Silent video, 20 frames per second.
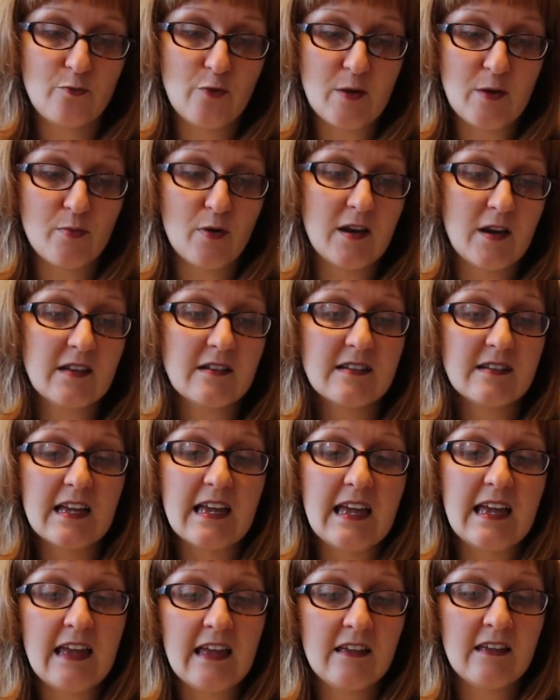reprint
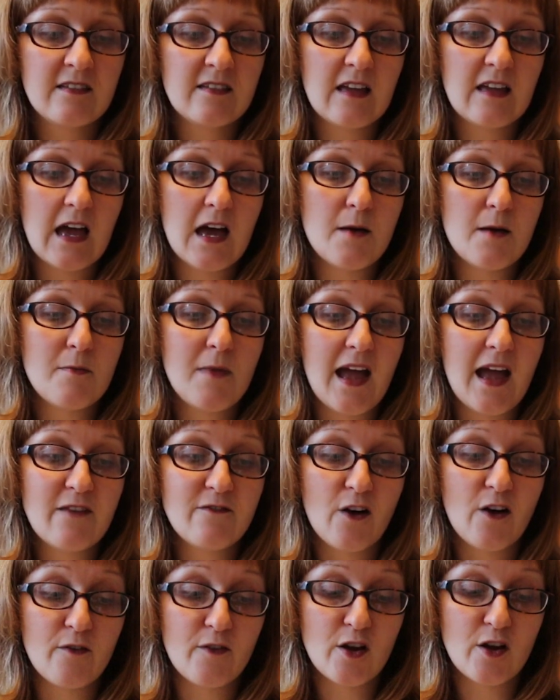is
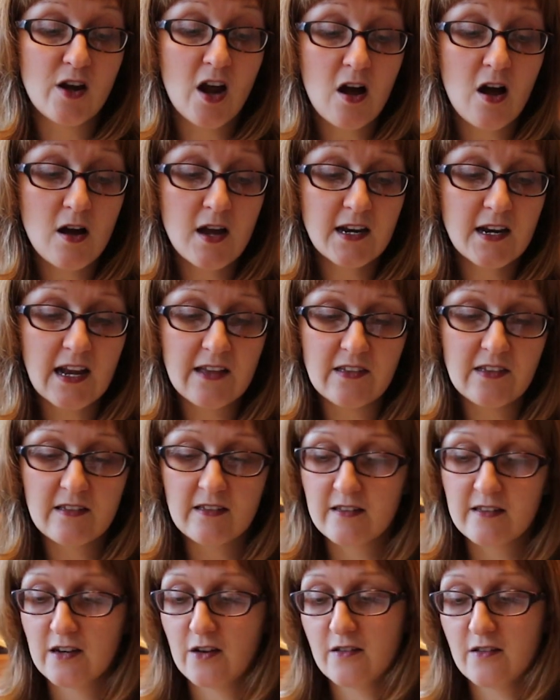8509, and this
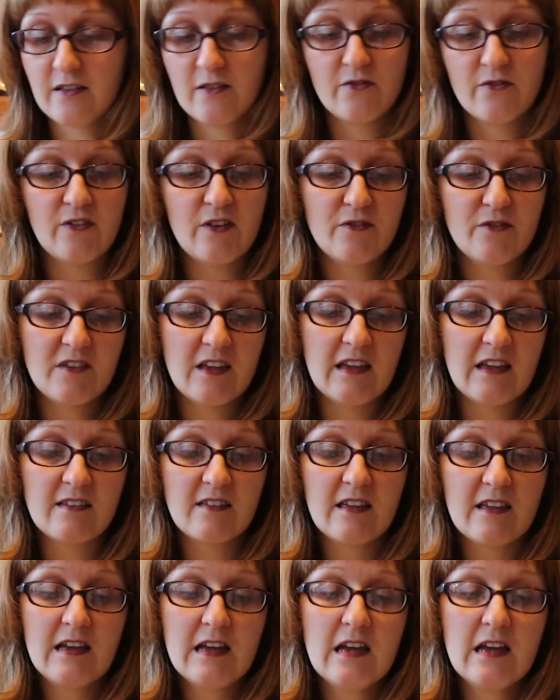is a 1950s